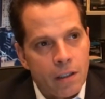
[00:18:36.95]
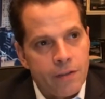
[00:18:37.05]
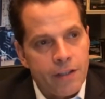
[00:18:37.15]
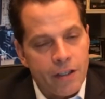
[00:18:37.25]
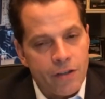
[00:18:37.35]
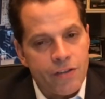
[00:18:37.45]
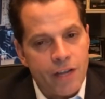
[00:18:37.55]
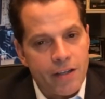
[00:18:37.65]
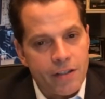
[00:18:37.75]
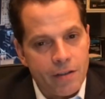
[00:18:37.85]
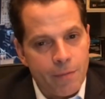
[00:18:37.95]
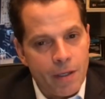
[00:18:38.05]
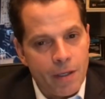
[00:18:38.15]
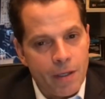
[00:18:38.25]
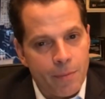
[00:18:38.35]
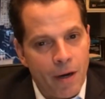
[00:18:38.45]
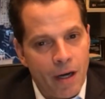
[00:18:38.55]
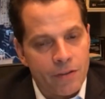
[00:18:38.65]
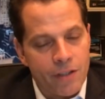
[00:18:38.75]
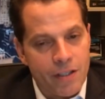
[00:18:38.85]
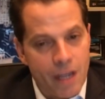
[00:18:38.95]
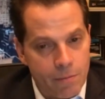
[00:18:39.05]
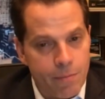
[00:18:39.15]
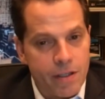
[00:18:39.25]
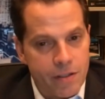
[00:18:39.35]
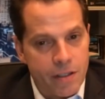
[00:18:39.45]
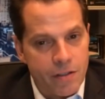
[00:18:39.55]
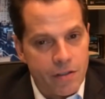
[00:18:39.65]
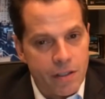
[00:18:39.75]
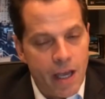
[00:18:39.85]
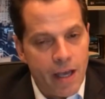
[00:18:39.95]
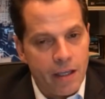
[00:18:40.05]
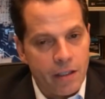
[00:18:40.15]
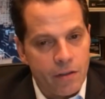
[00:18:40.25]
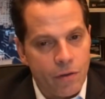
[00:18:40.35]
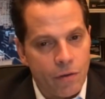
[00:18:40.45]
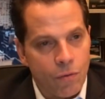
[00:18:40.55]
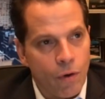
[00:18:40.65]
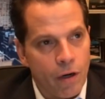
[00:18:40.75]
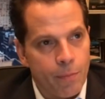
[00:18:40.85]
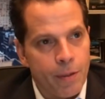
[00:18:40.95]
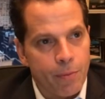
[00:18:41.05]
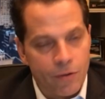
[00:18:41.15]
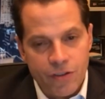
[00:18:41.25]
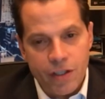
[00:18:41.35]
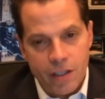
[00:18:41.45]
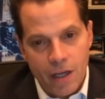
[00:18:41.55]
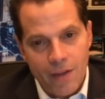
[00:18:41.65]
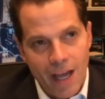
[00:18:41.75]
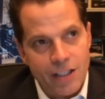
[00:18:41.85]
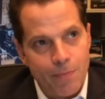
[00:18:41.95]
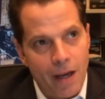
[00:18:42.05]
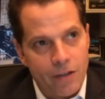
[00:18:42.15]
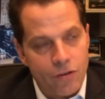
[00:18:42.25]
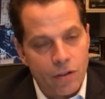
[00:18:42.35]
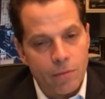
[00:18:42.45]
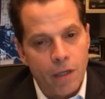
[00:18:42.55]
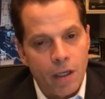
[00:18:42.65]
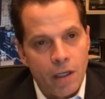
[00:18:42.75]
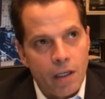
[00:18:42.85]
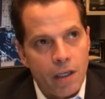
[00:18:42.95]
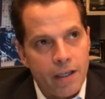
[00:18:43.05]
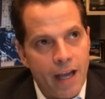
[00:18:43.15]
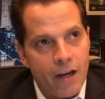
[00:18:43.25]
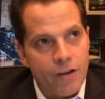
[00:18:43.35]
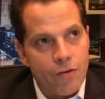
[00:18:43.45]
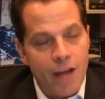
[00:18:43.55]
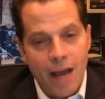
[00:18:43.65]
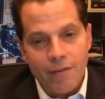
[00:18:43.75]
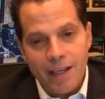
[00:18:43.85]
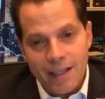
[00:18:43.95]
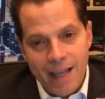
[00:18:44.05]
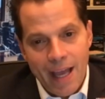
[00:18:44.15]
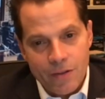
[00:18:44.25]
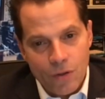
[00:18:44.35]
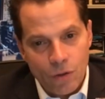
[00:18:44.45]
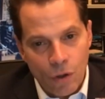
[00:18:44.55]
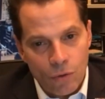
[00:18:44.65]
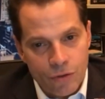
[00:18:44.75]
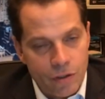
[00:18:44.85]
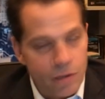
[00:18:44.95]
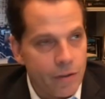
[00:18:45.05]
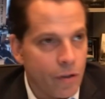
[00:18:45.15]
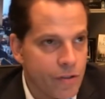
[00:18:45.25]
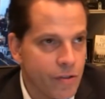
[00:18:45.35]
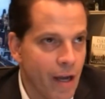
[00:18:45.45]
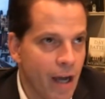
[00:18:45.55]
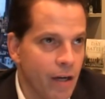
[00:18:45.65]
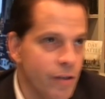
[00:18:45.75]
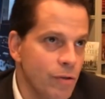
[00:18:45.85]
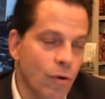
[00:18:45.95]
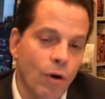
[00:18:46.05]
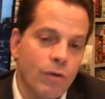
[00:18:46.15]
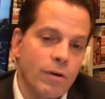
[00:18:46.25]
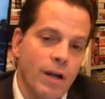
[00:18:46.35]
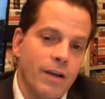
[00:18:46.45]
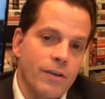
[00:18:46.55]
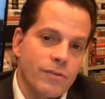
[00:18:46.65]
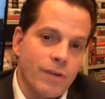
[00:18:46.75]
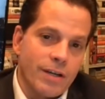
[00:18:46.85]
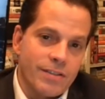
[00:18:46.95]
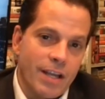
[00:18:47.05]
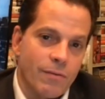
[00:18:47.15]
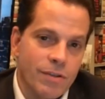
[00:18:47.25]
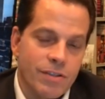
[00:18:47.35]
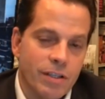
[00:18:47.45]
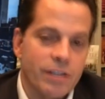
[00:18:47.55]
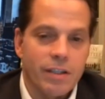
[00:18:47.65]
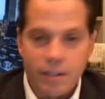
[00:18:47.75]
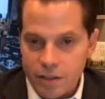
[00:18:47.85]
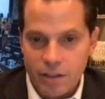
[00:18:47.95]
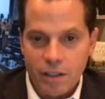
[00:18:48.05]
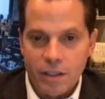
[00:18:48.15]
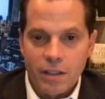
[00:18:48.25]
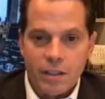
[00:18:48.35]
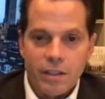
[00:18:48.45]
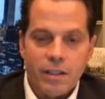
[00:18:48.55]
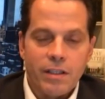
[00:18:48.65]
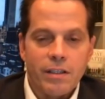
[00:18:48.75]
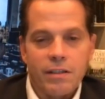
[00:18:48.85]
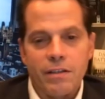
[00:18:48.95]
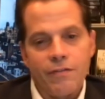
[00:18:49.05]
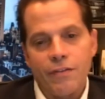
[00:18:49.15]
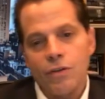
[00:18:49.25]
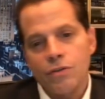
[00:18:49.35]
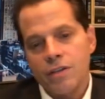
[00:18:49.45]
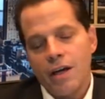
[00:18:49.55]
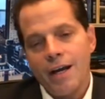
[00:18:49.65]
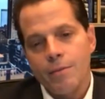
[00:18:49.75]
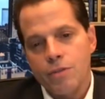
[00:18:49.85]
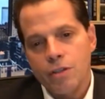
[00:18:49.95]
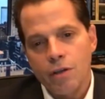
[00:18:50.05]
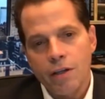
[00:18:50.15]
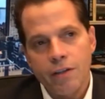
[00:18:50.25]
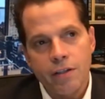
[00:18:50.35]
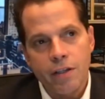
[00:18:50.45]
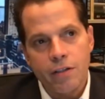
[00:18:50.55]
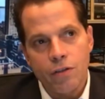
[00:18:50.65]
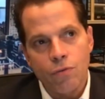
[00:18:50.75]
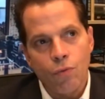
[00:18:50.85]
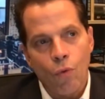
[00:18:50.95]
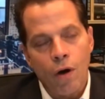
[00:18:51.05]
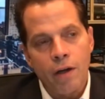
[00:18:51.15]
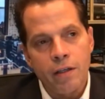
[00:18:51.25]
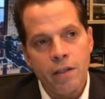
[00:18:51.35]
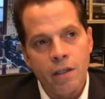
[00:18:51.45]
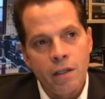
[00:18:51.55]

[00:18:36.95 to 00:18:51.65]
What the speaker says: the intersection of media, politics, and business, and where people sit on that spectrum, and how you navigate cancel culture, and also how you try to stay resilient in difficult times. You know, I think that the one